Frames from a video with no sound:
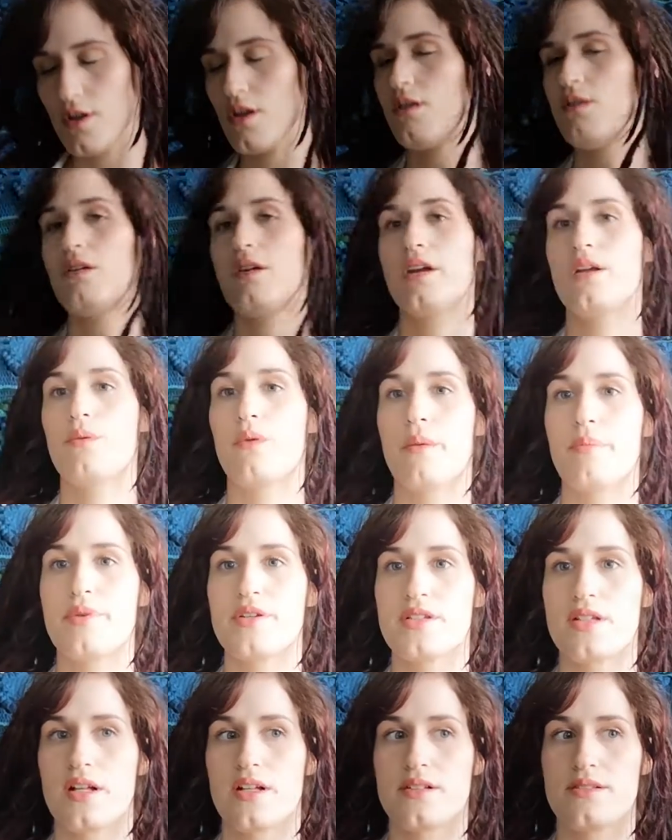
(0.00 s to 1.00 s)
Or it
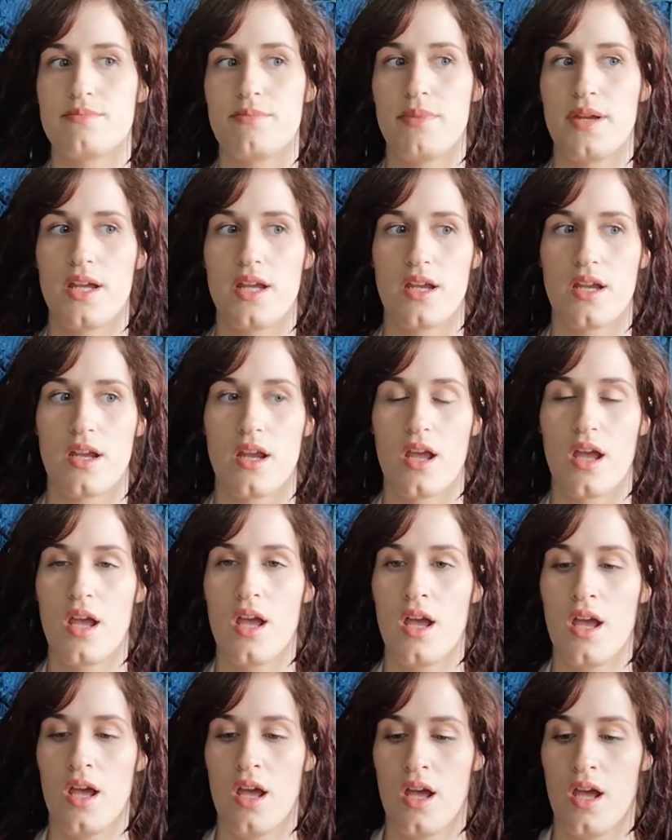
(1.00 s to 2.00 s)
represents being
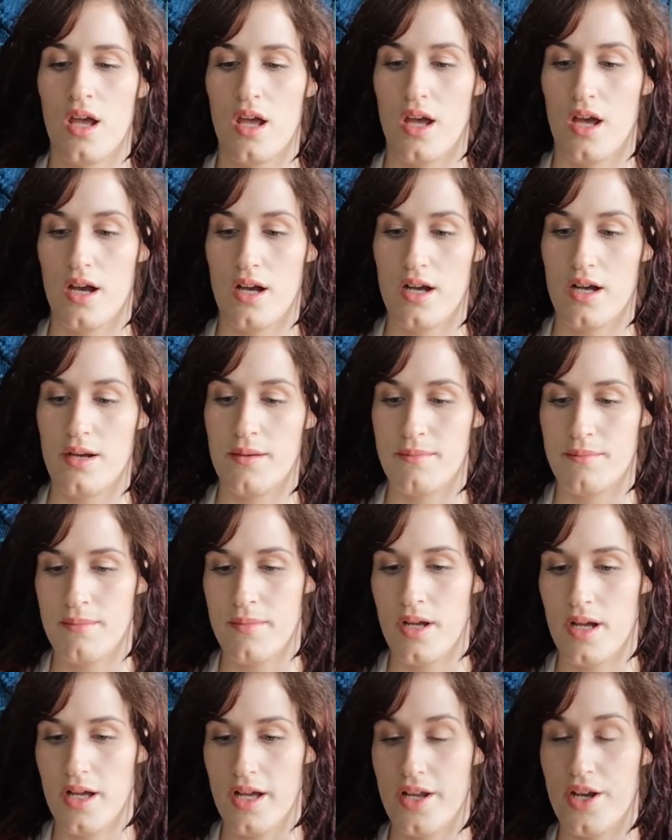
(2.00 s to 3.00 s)

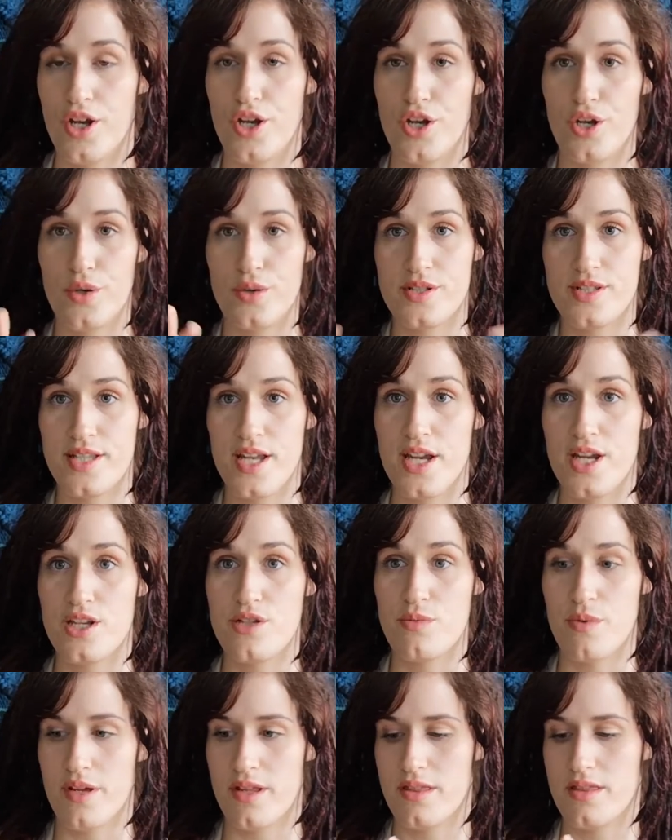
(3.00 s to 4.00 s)
in a new
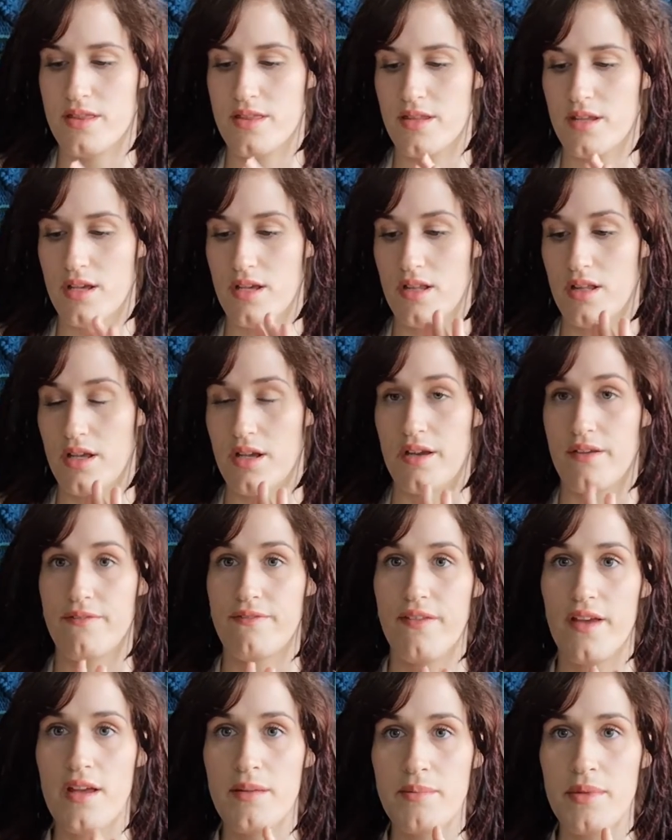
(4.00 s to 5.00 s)
stage with like a
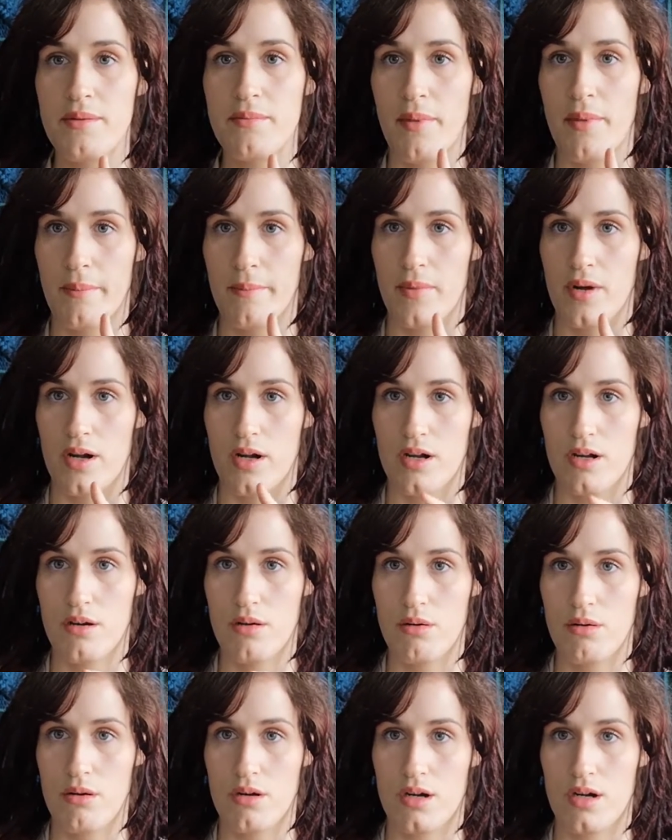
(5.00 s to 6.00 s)
family member,
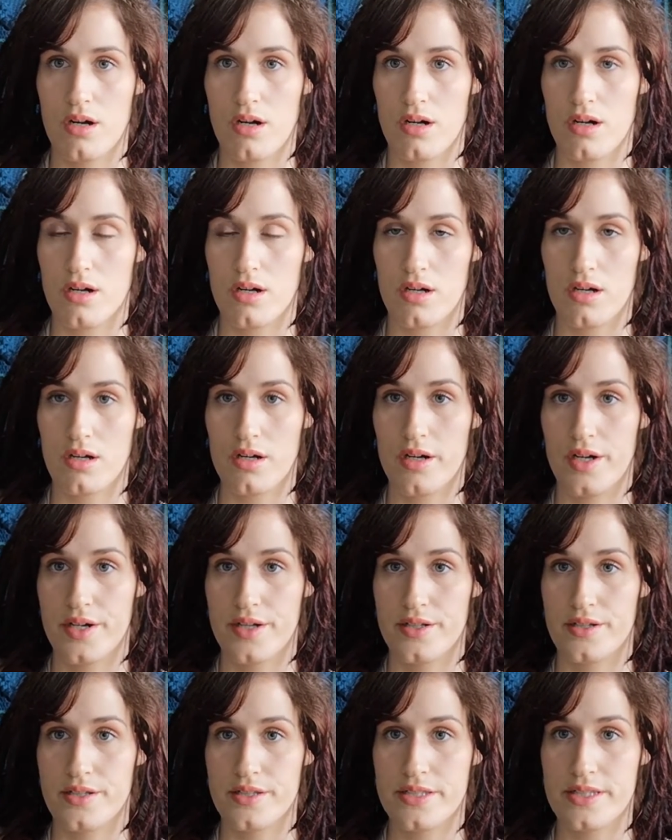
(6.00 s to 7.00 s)
or
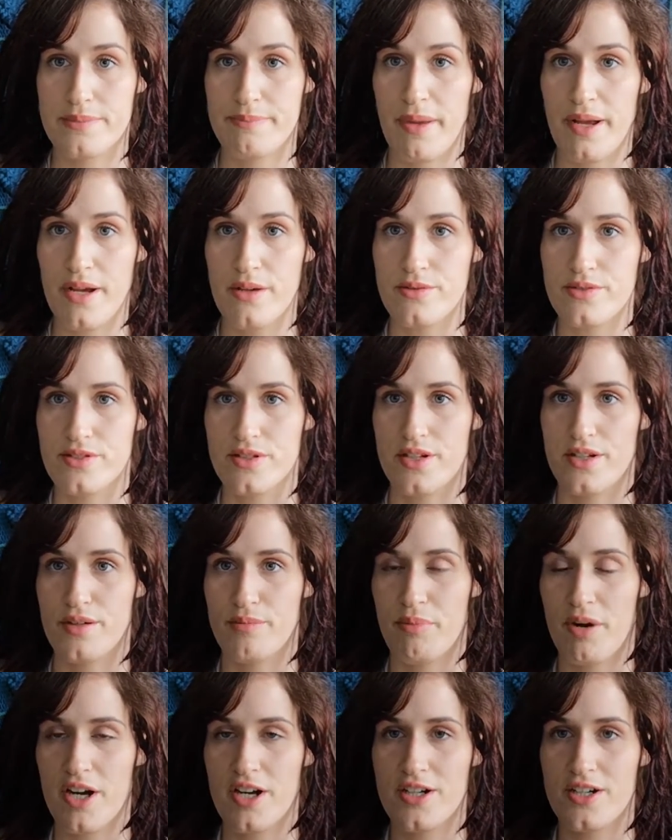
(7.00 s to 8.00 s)
your spouse, or your
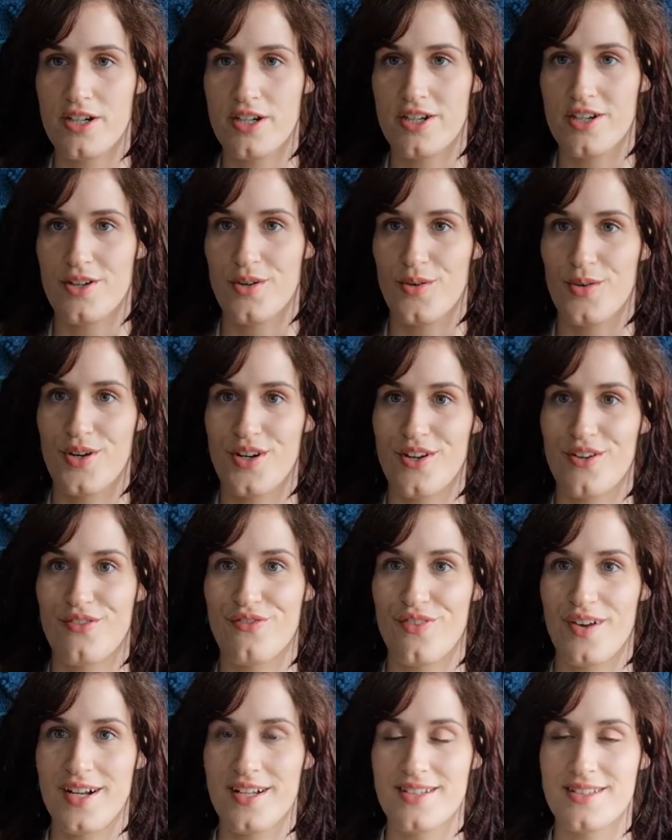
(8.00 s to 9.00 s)
partner, or your
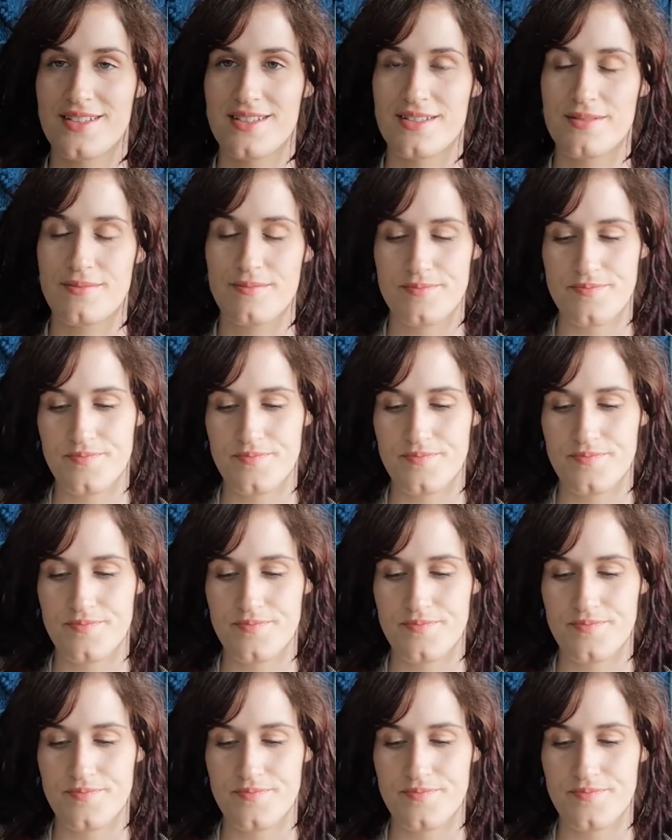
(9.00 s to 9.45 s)
friends.